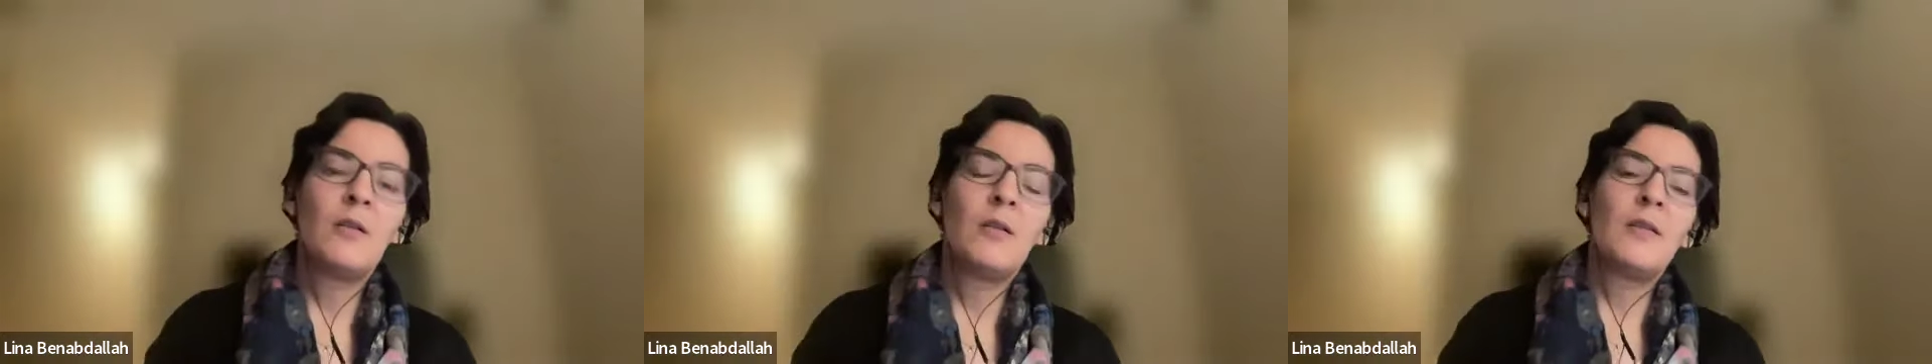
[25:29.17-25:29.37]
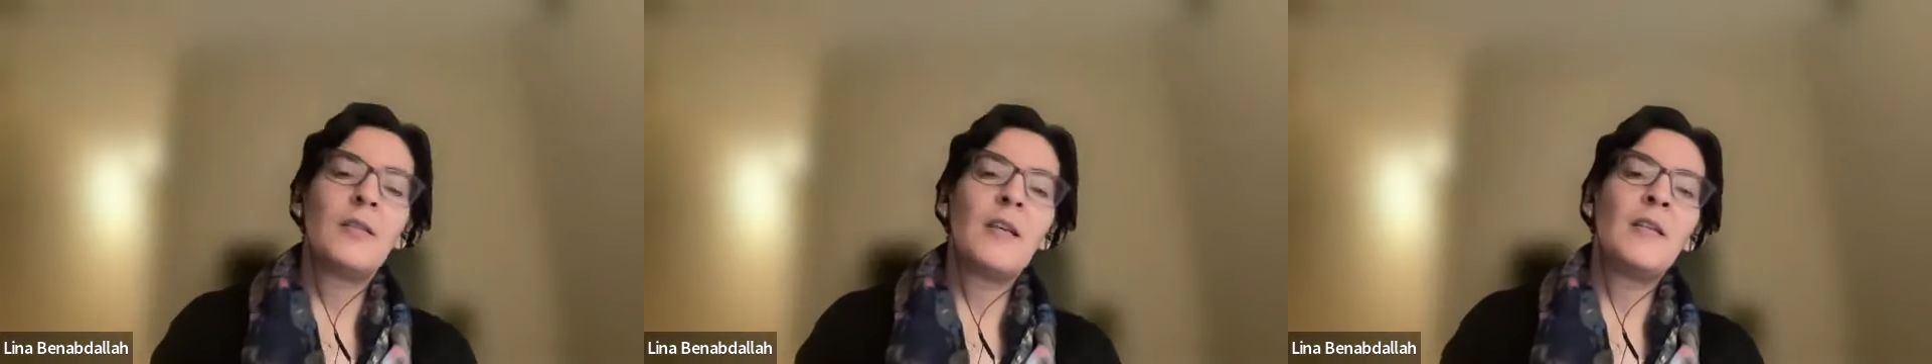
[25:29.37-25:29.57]

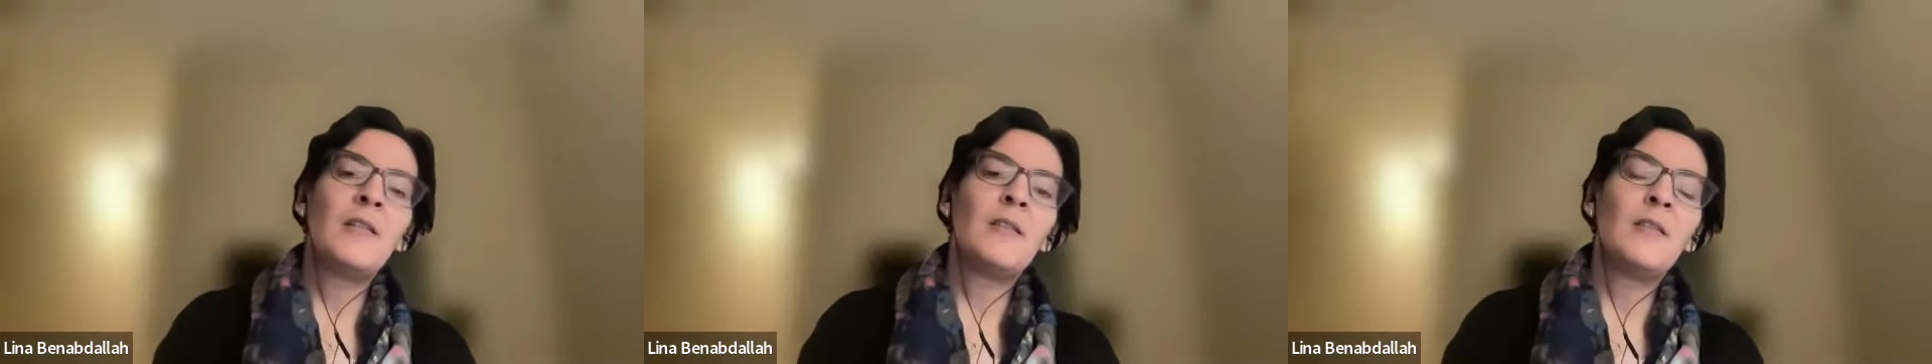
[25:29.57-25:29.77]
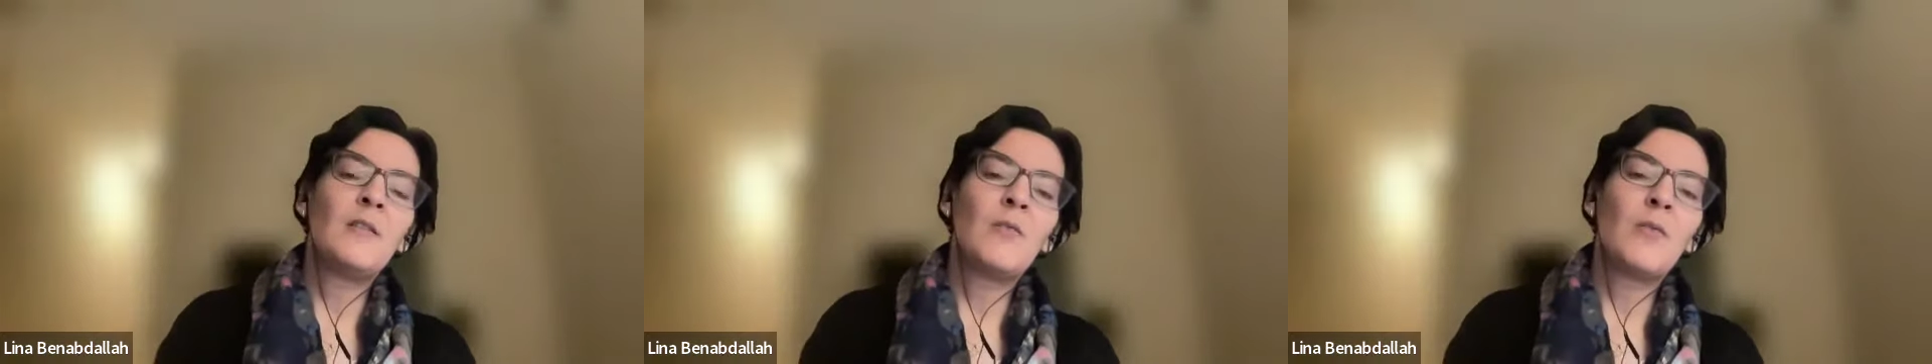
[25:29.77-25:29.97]

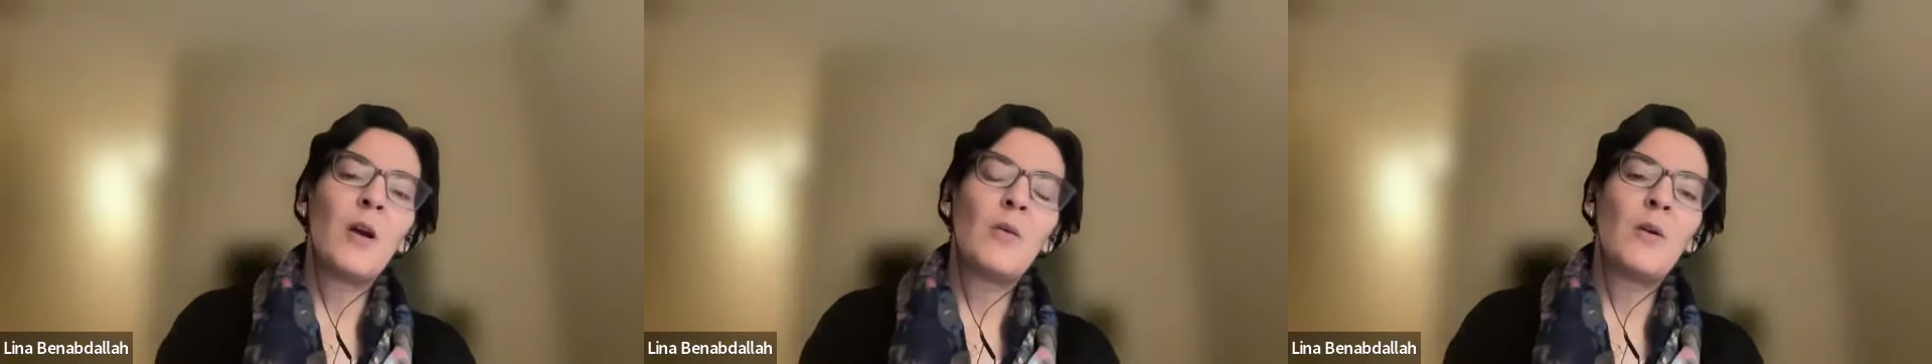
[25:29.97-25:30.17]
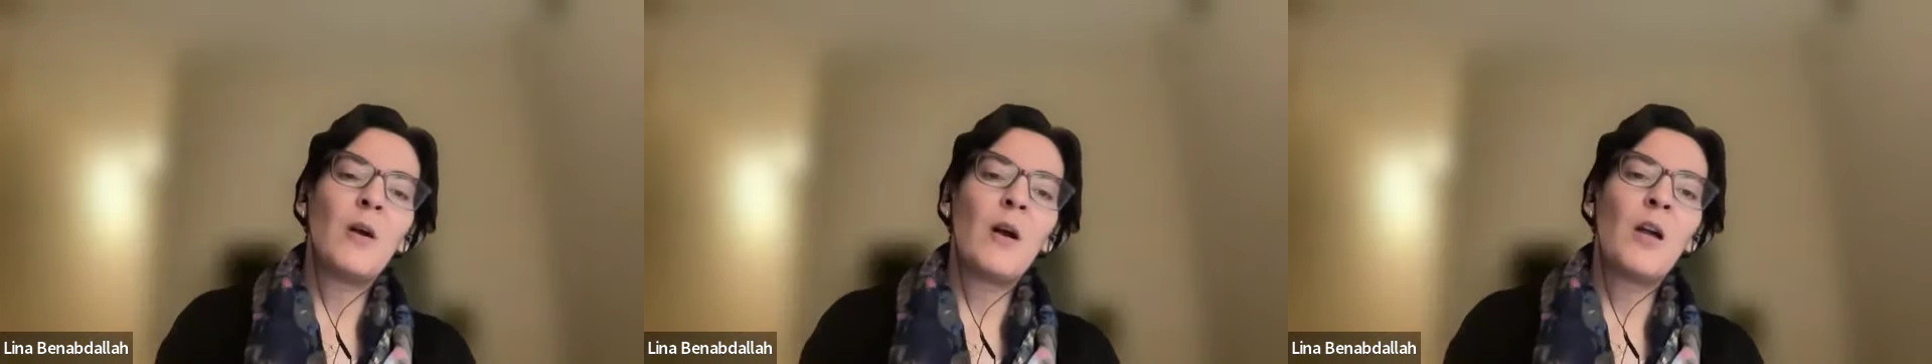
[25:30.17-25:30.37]
attendance, for
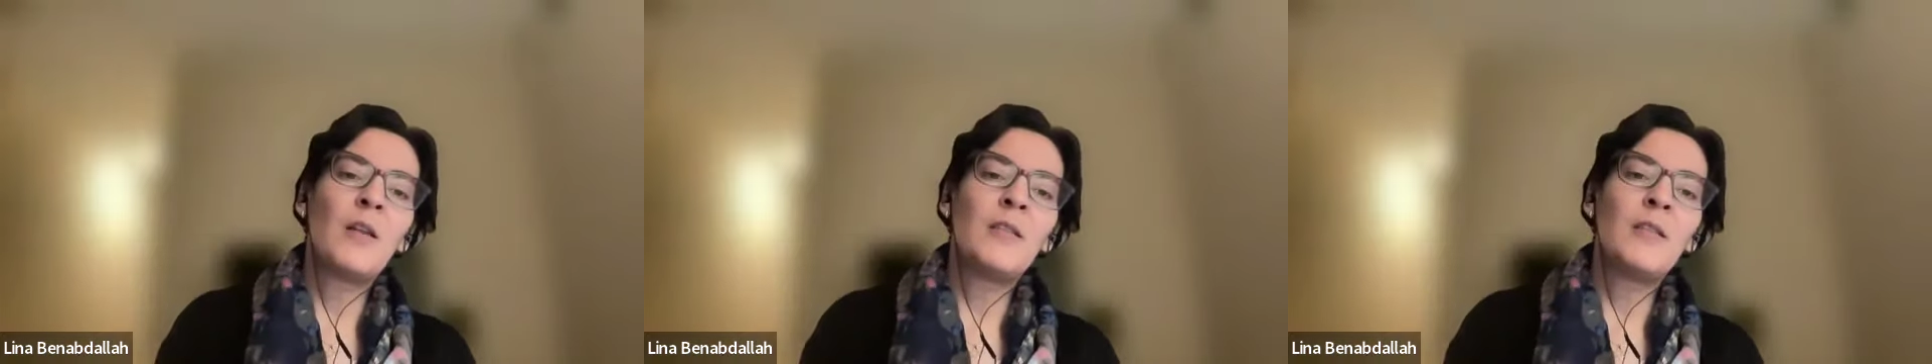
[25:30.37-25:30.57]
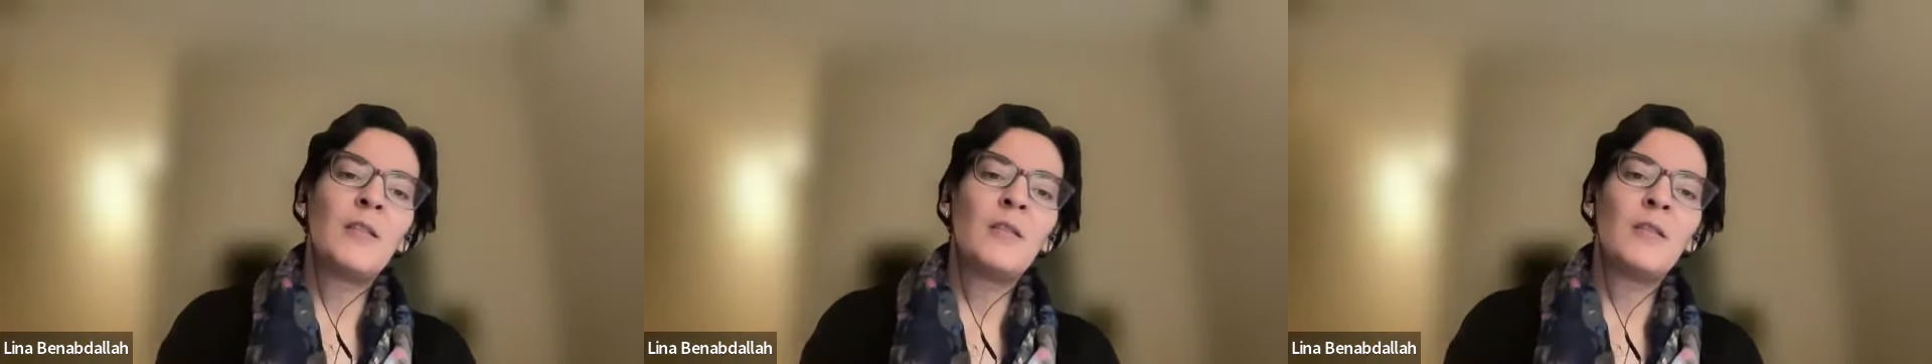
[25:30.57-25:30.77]
our
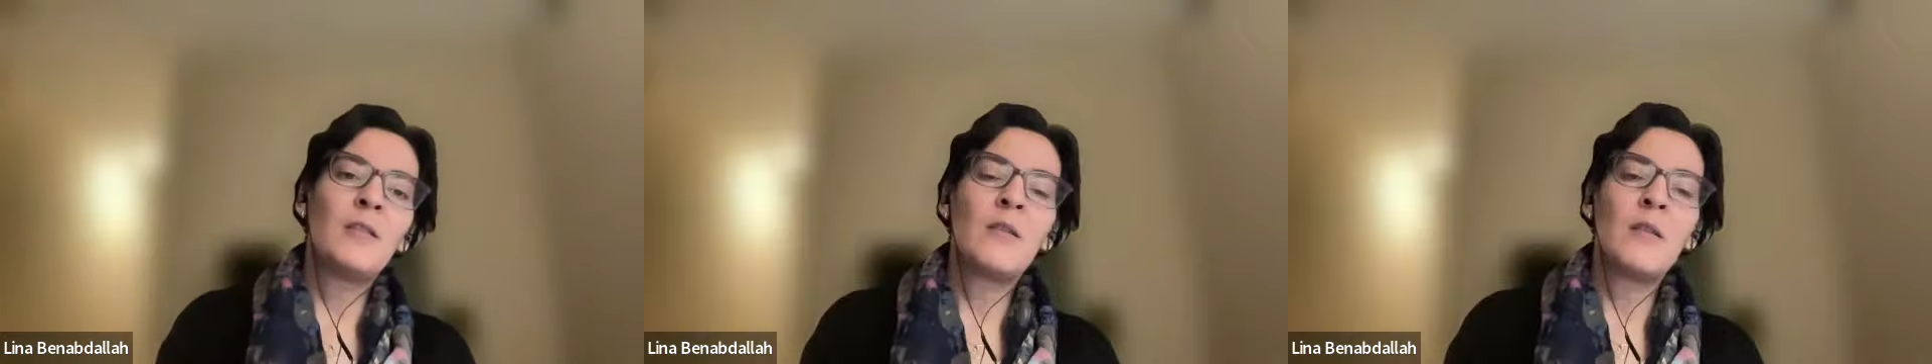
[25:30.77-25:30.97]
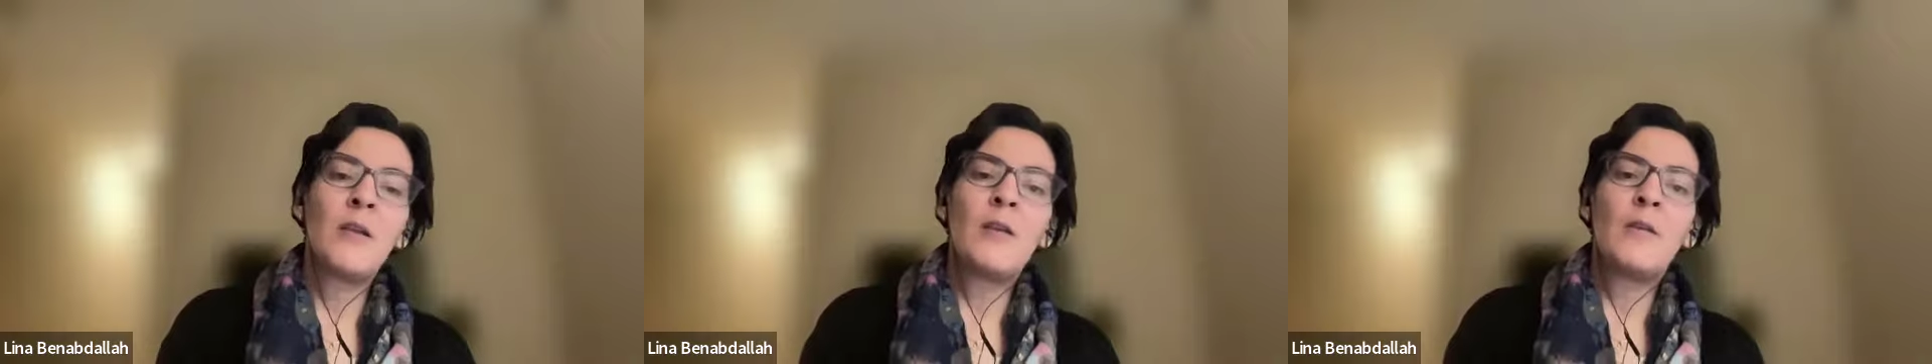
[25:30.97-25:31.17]
audience,